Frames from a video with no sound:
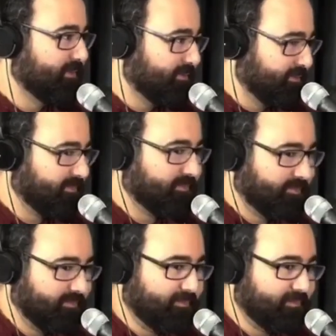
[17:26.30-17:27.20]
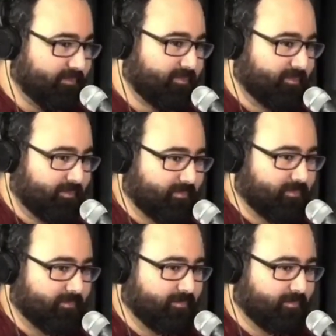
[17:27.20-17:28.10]
Yeah, I like the
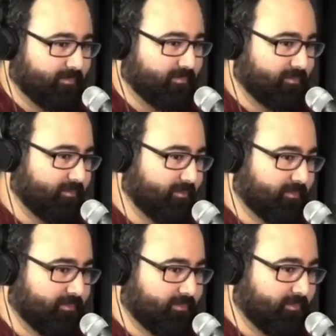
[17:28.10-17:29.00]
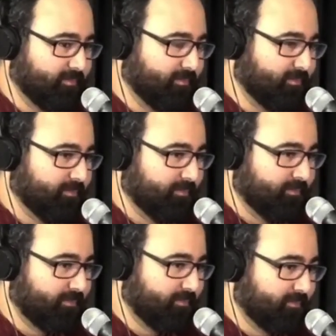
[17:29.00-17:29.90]
movie. I just, at that part of it turned me off, because
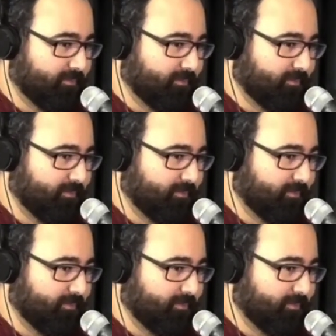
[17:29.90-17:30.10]
if I had